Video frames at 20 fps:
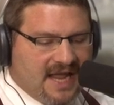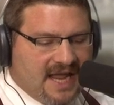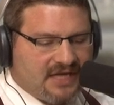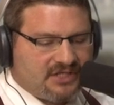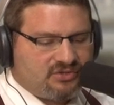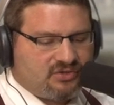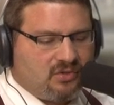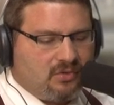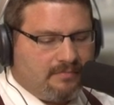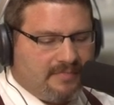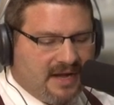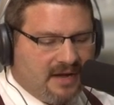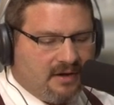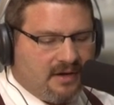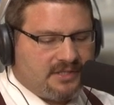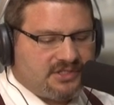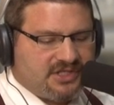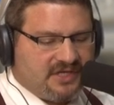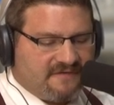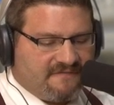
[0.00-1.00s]
natural
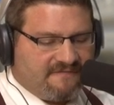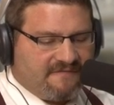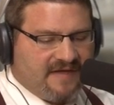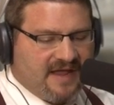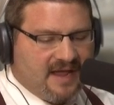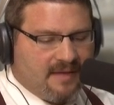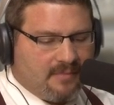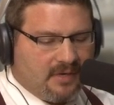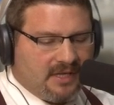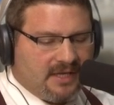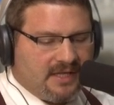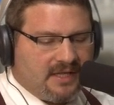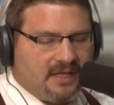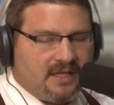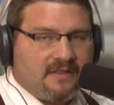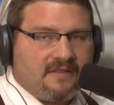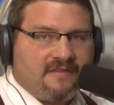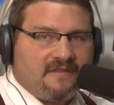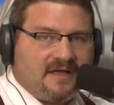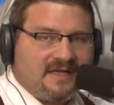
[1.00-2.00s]
marriage and family,
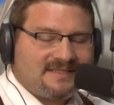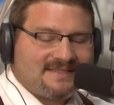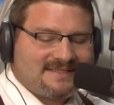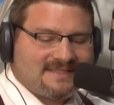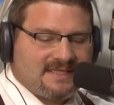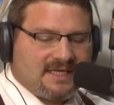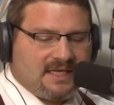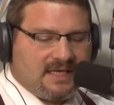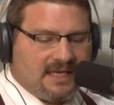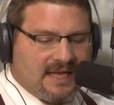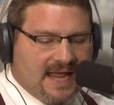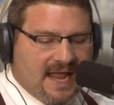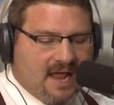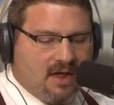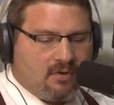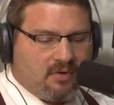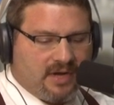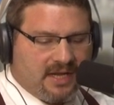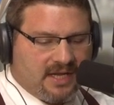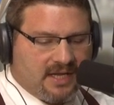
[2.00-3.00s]
thus
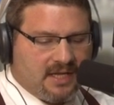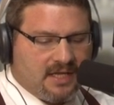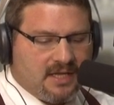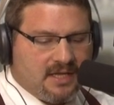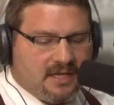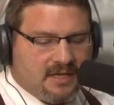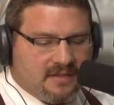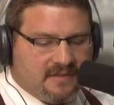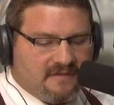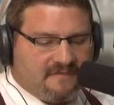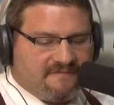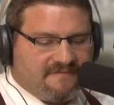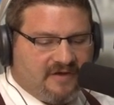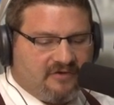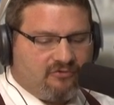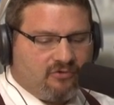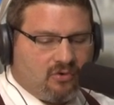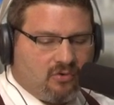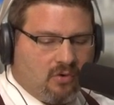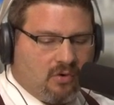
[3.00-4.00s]
allowing the
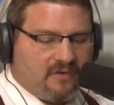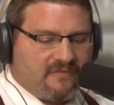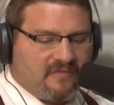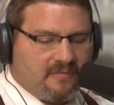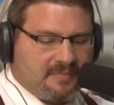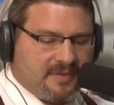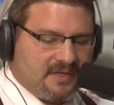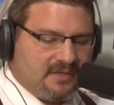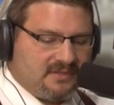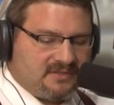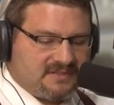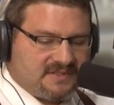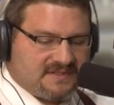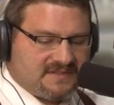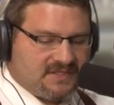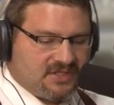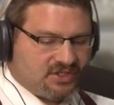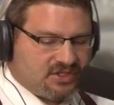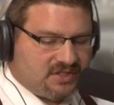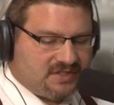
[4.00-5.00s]
Federal Court of Appeals
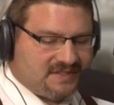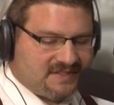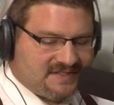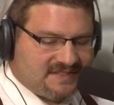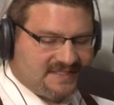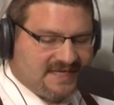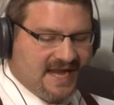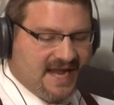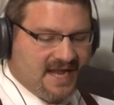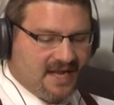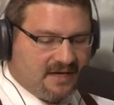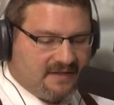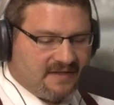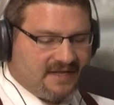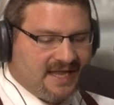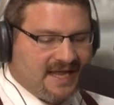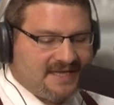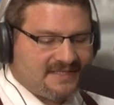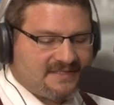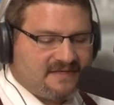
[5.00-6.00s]
decision to stand. The
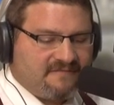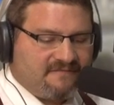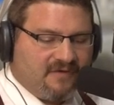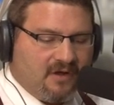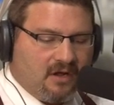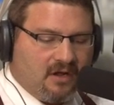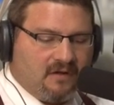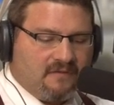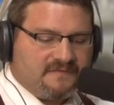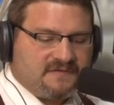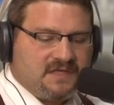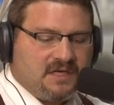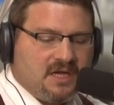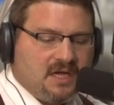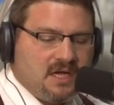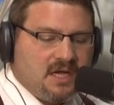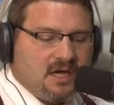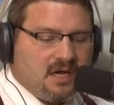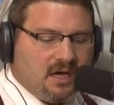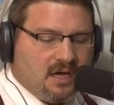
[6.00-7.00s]
case involved
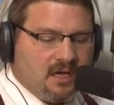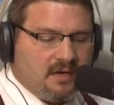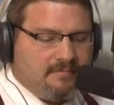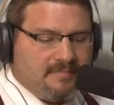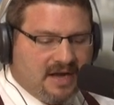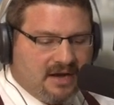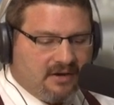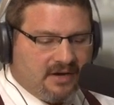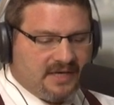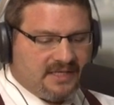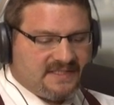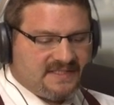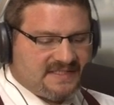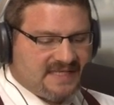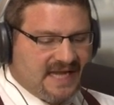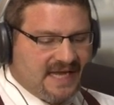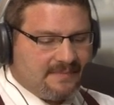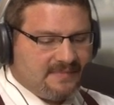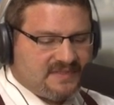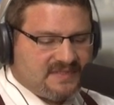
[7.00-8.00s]
unmarried
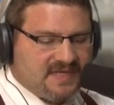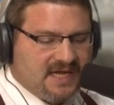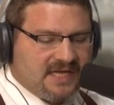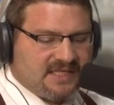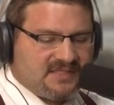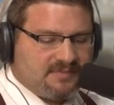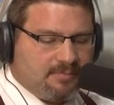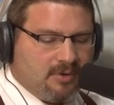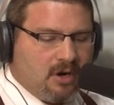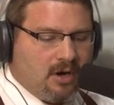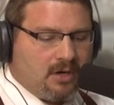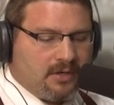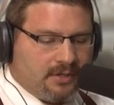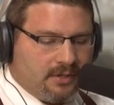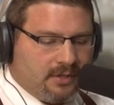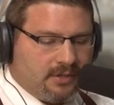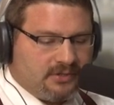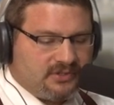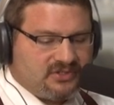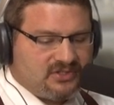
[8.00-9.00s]
same sex
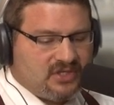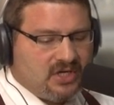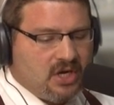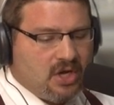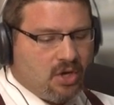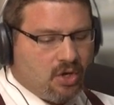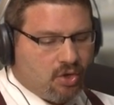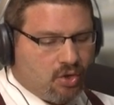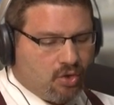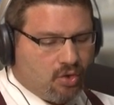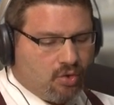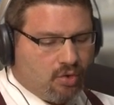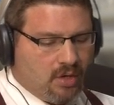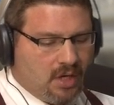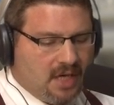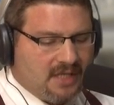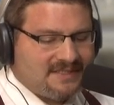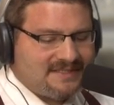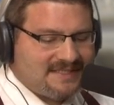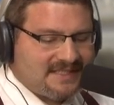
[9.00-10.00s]
partners who
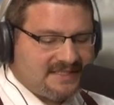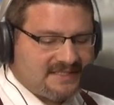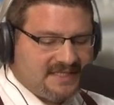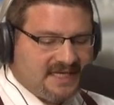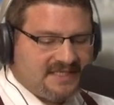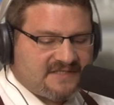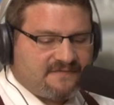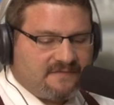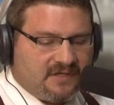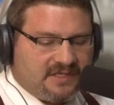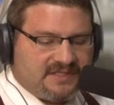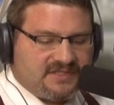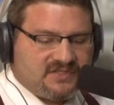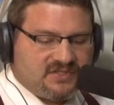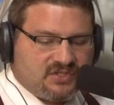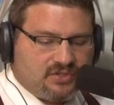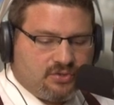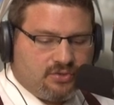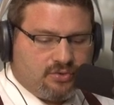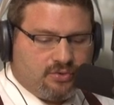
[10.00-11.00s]
unsuccessfully
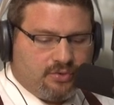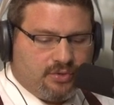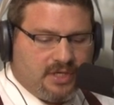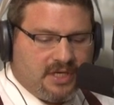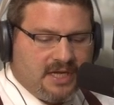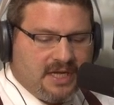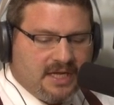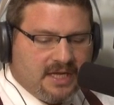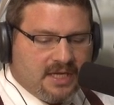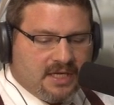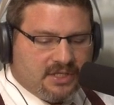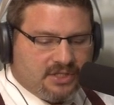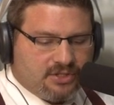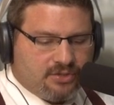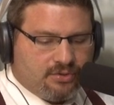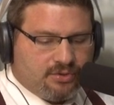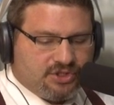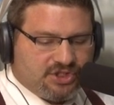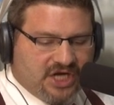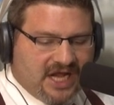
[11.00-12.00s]
sued
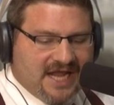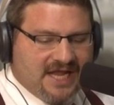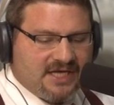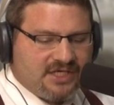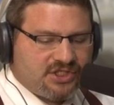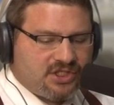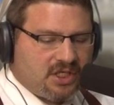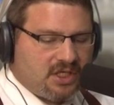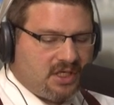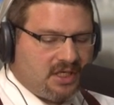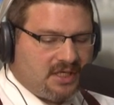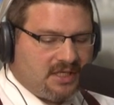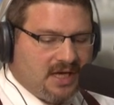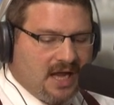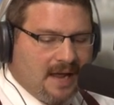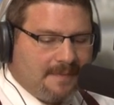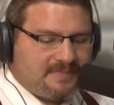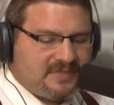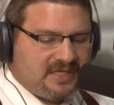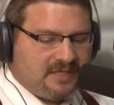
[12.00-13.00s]
to change an
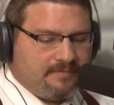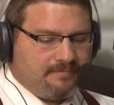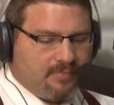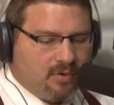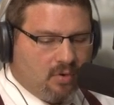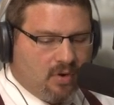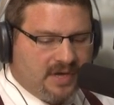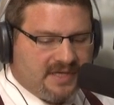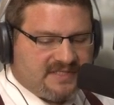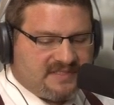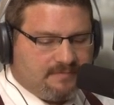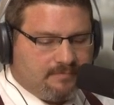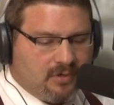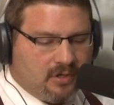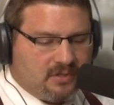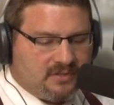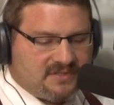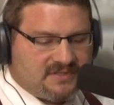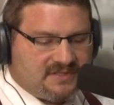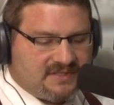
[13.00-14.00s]
adopted boy's
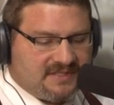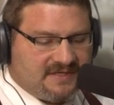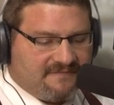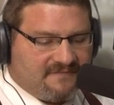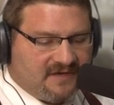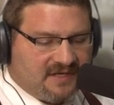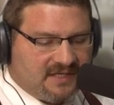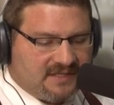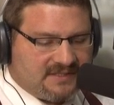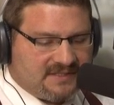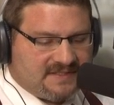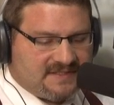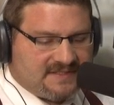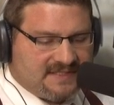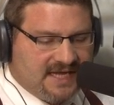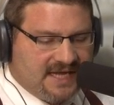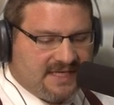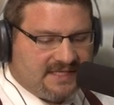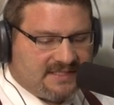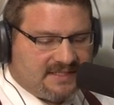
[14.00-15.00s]
birth certificate to
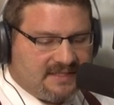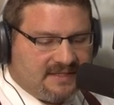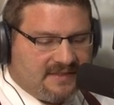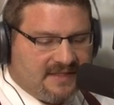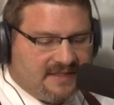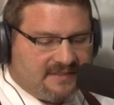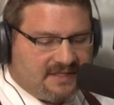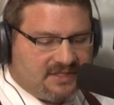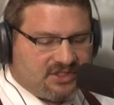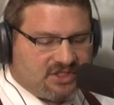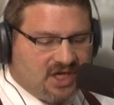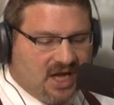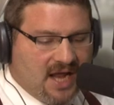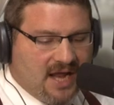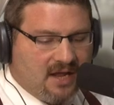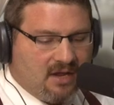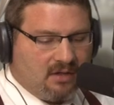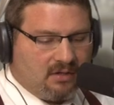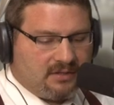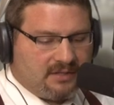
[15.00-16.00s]
state that the
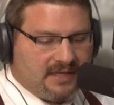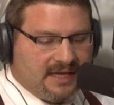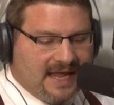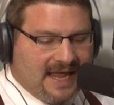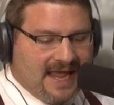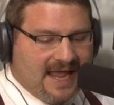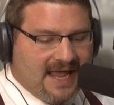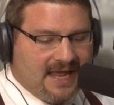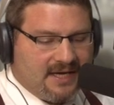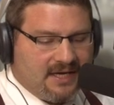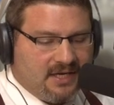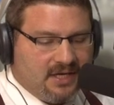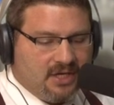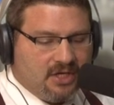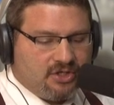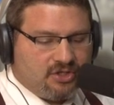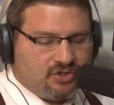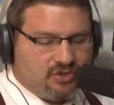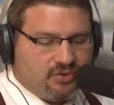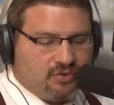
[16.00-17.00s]
child had
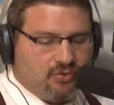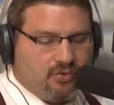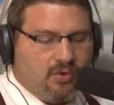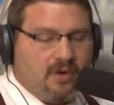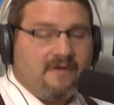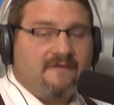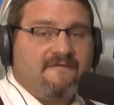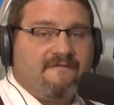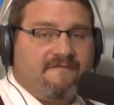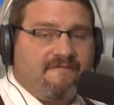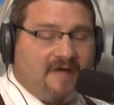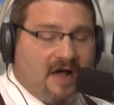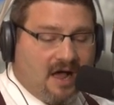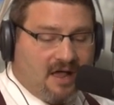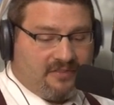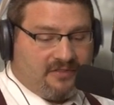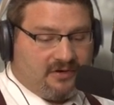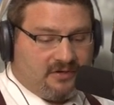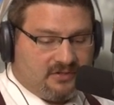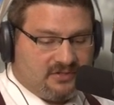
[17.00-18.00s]
two
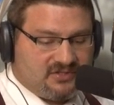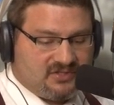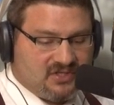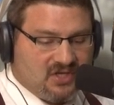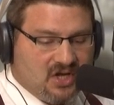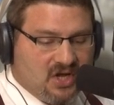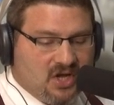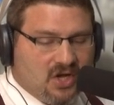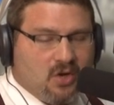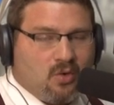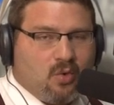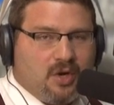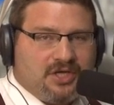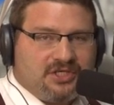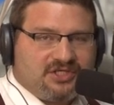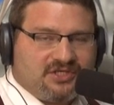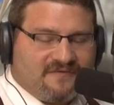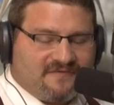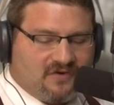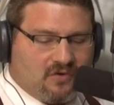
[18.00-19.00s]
fathers,
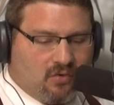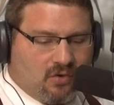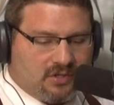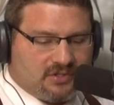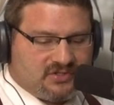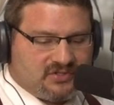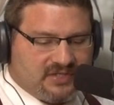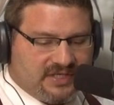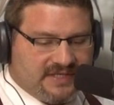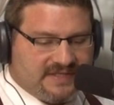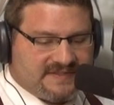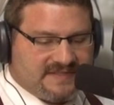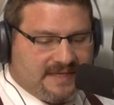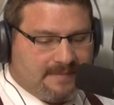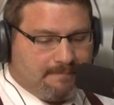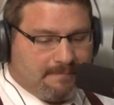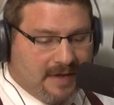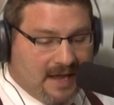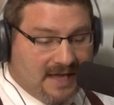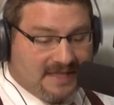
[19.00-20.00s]
which of course is
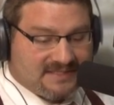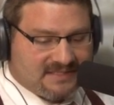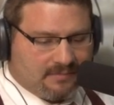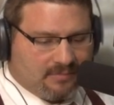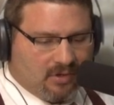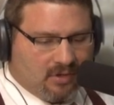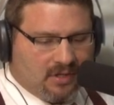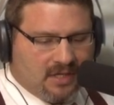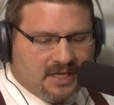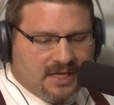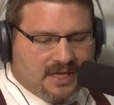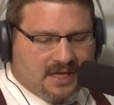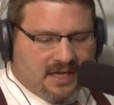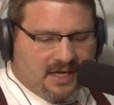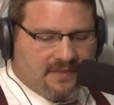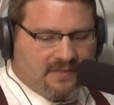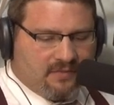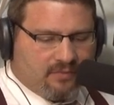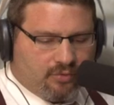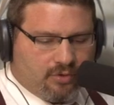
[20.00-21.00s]
impossible.
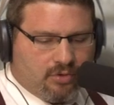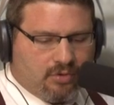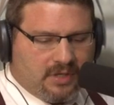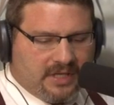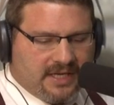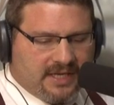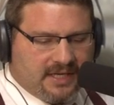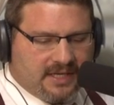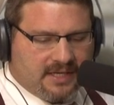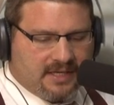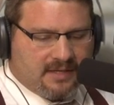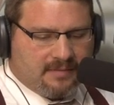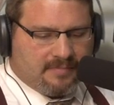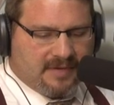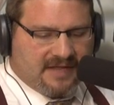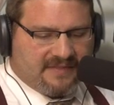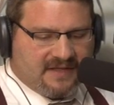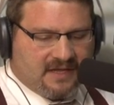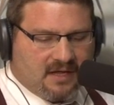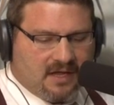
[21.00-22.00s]
Uh, the ruling uh,
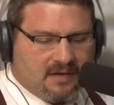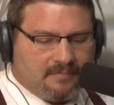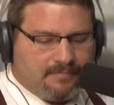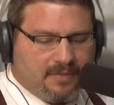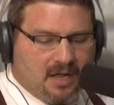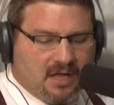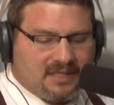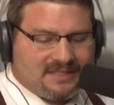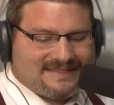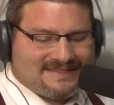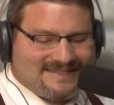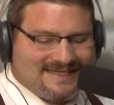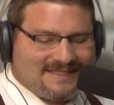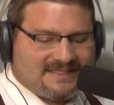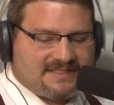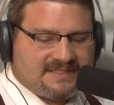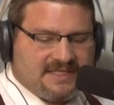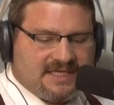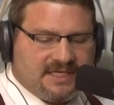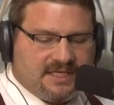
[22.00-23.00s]
by the en banc
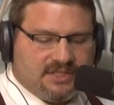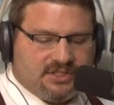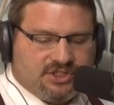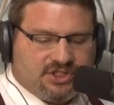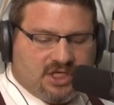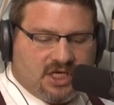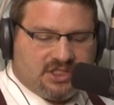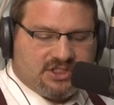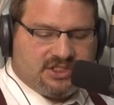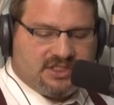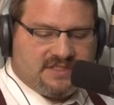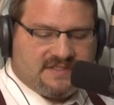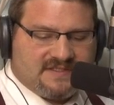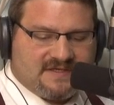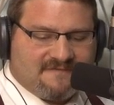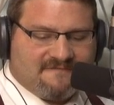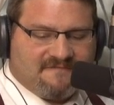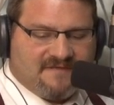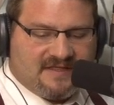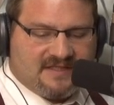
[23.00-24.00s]
16 judges,
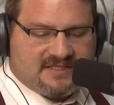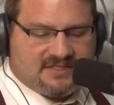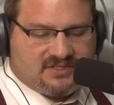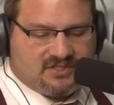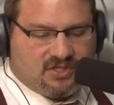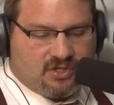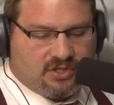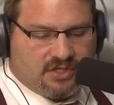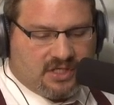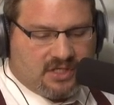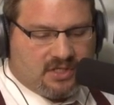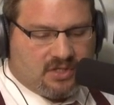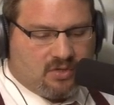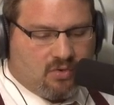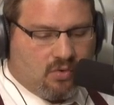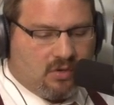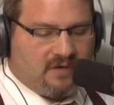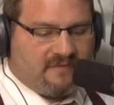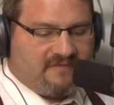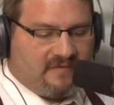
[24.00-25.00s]
Fifth Circuit
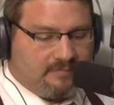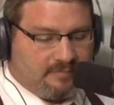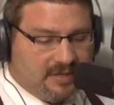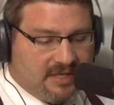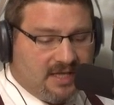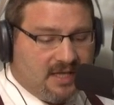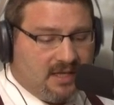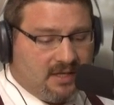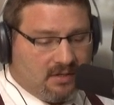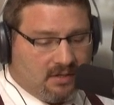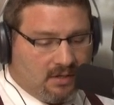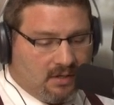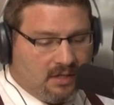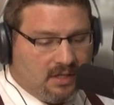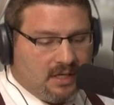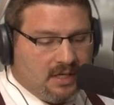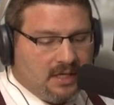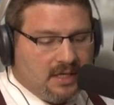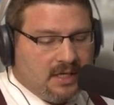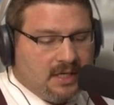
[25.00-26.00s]
Court of Appeal